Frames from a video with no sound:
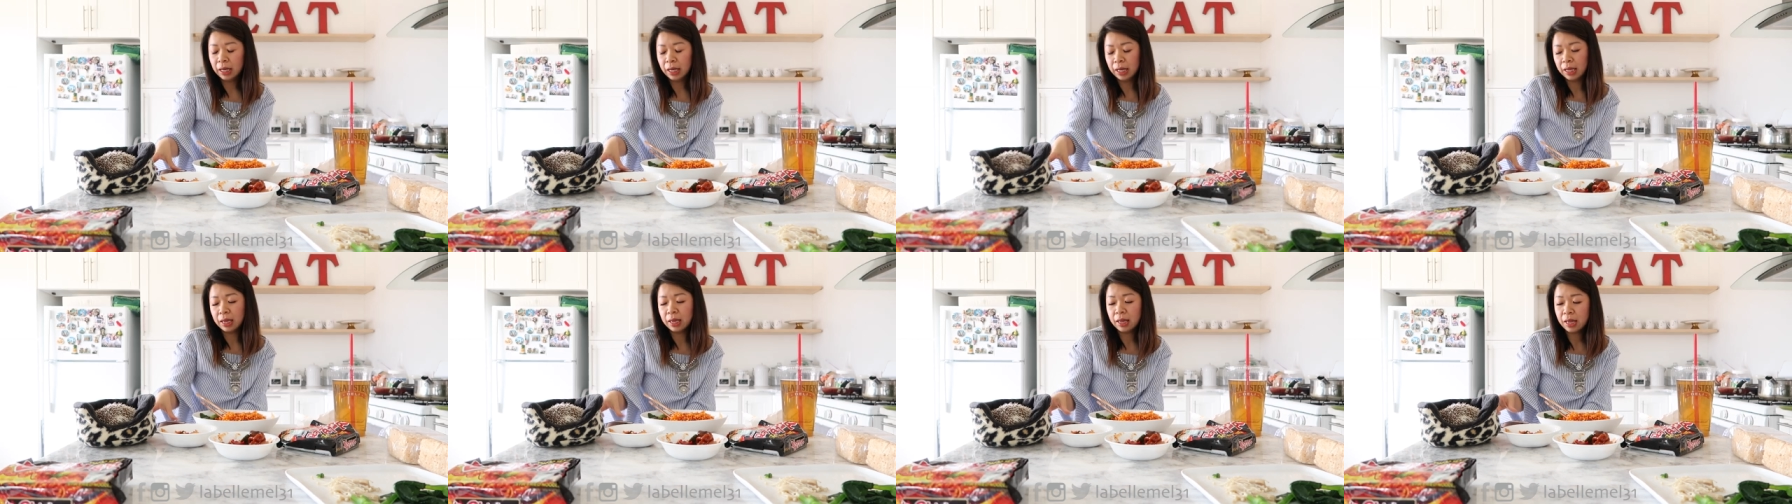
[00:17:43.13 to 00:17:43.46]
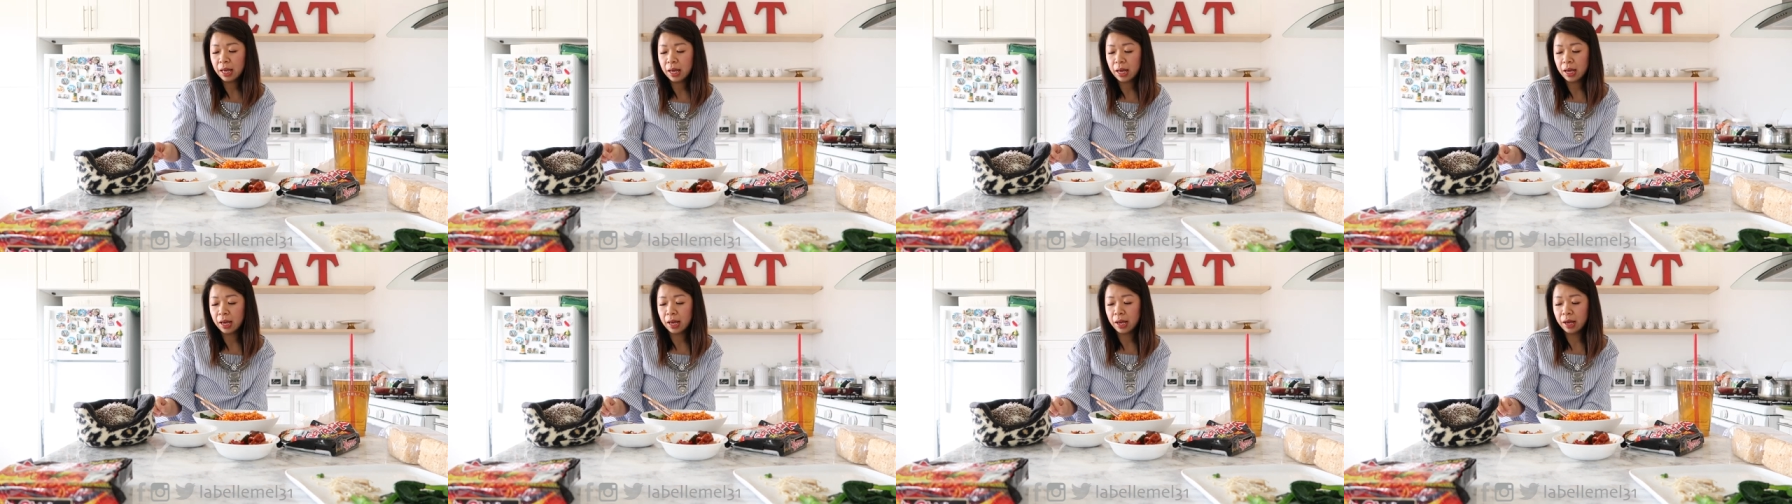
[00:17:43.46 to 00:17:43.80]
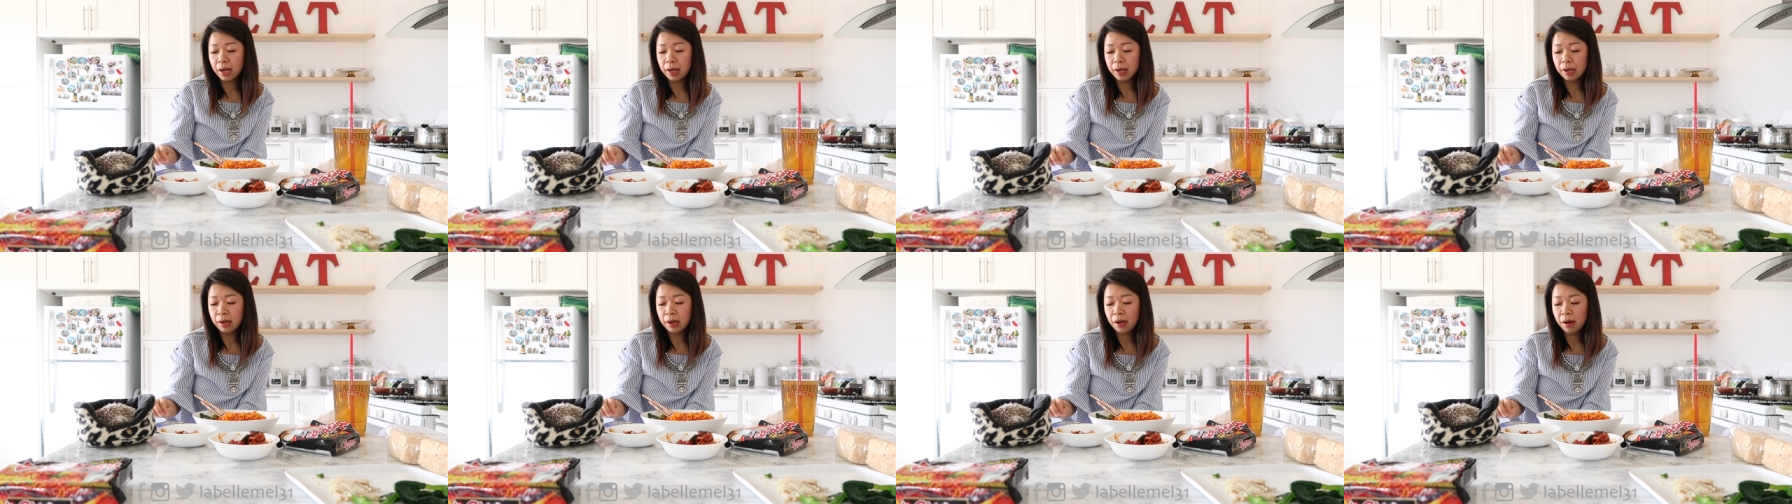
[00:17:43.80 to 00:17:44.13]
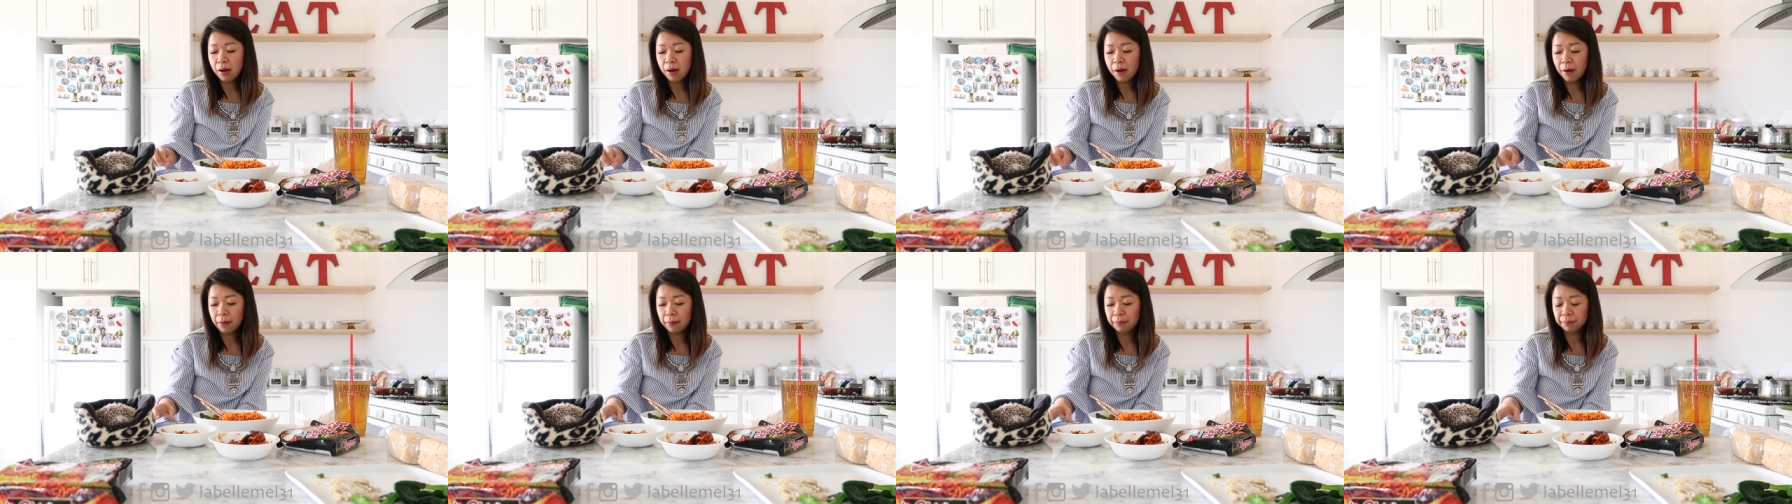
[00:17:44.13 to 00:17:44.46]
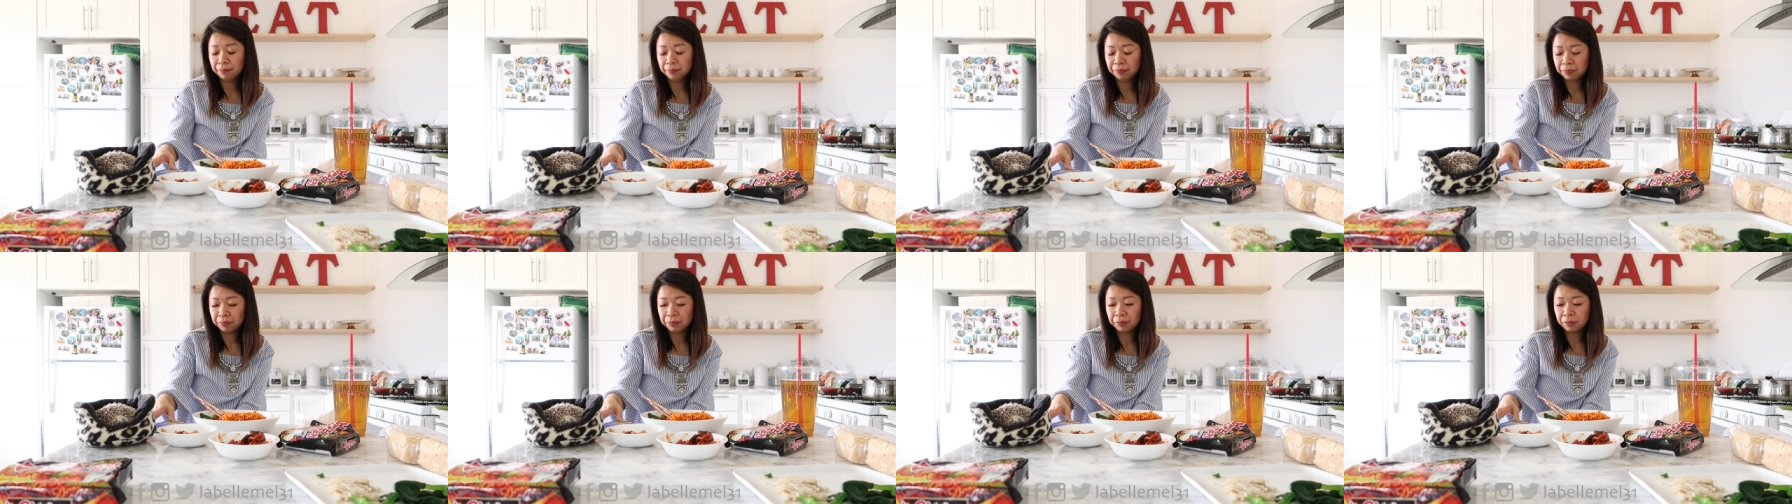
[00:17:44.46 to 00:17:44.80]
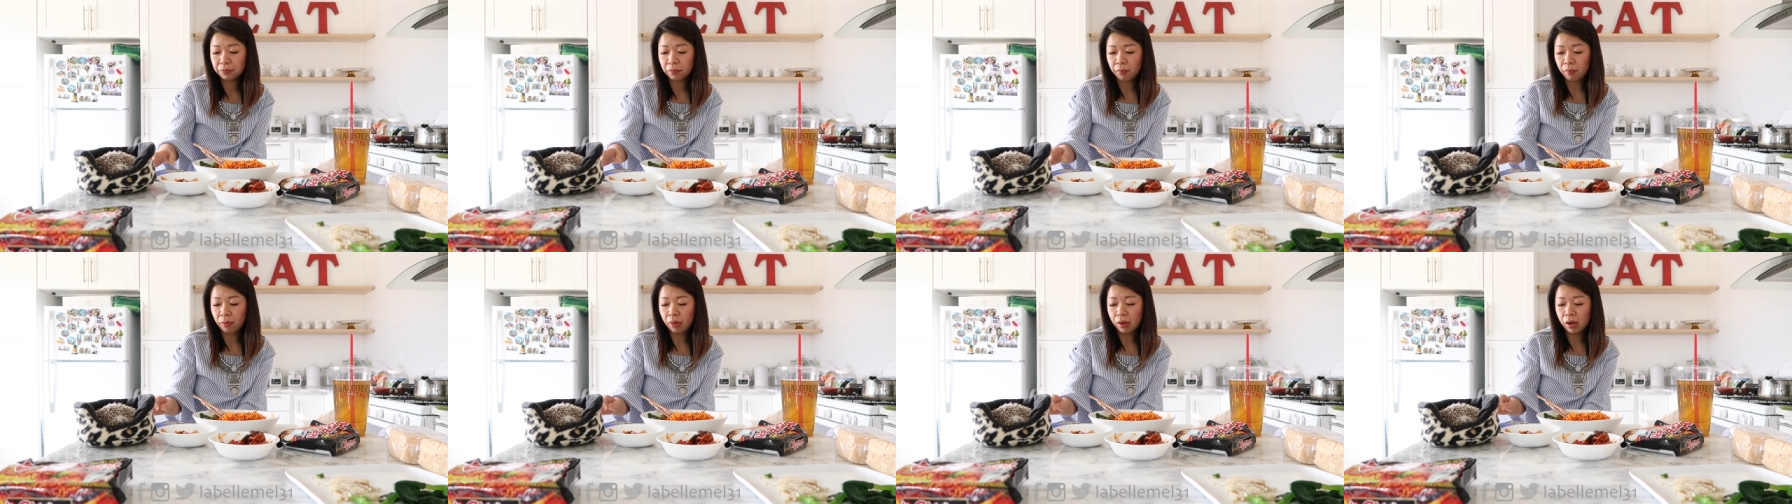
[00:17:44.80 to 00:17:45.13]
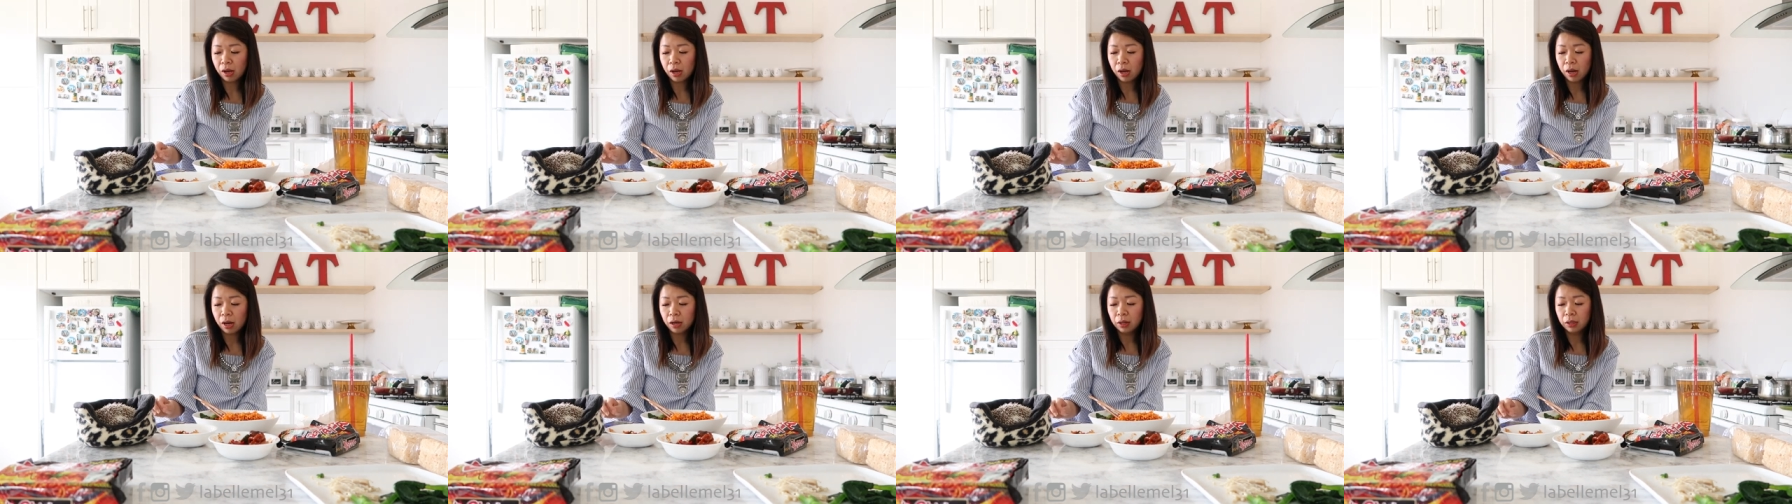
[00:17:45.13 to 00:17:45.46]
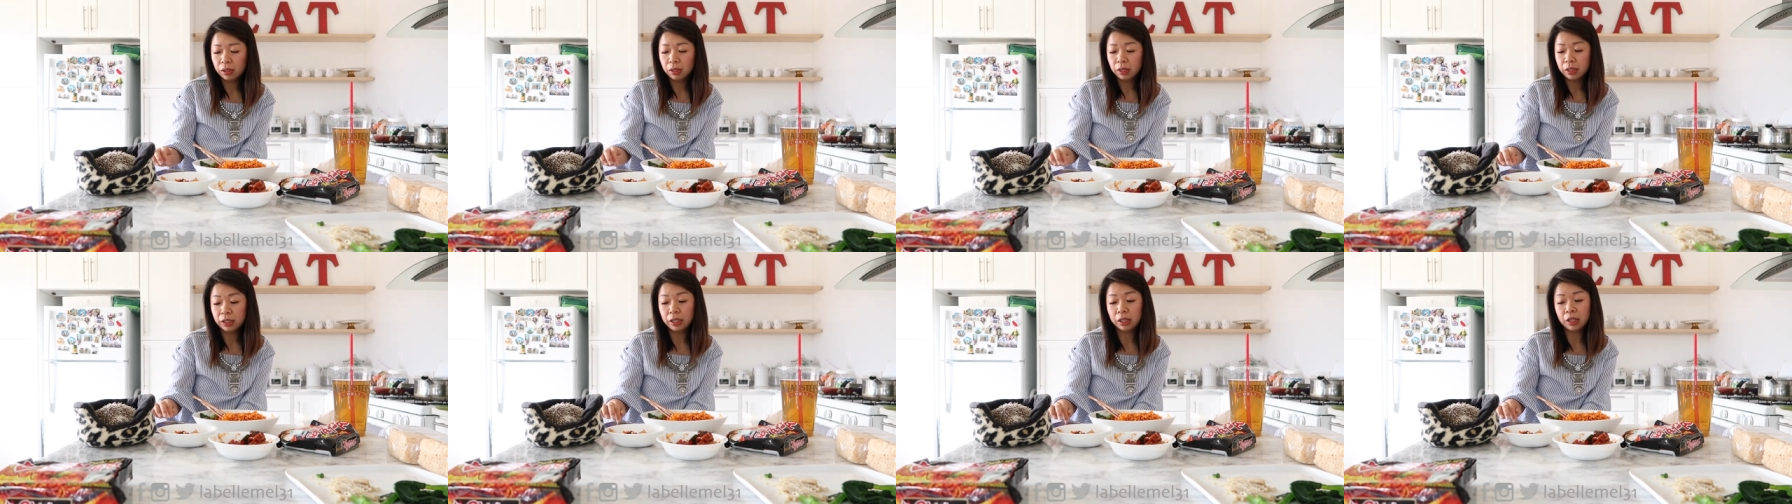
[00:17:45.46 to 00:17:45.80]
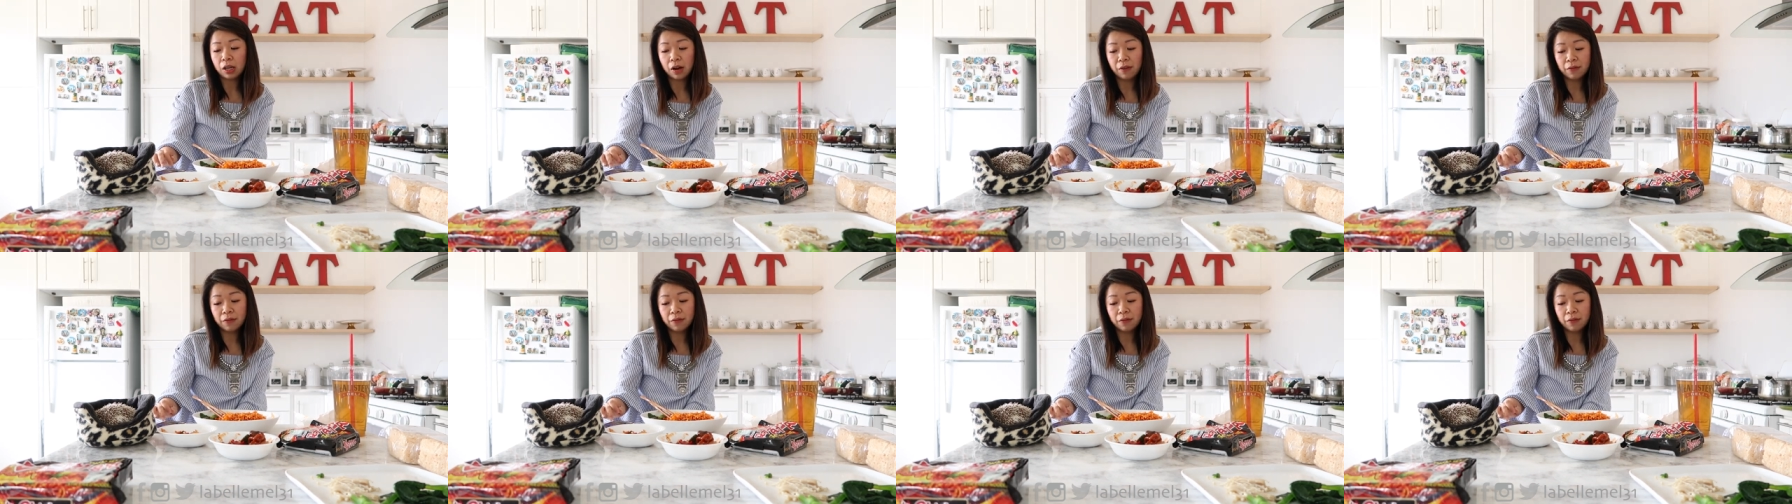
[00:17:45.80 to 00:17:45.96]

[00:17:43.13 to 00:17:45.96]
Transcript: And then, and then